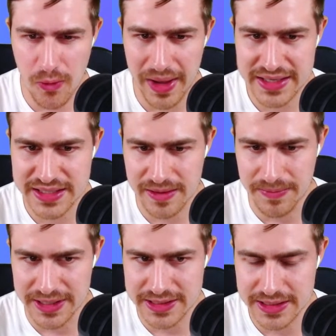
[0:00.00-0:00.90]
makes it a
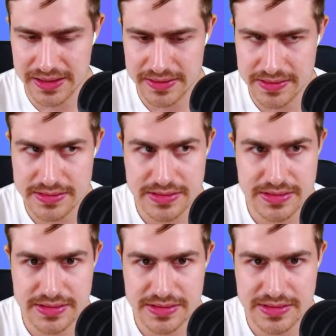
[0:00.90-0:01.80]
bit
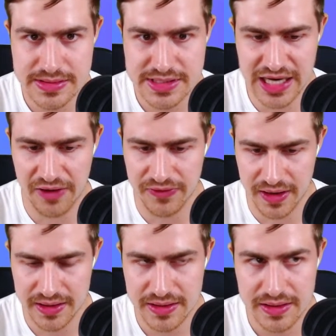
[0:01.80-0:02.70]
tougher.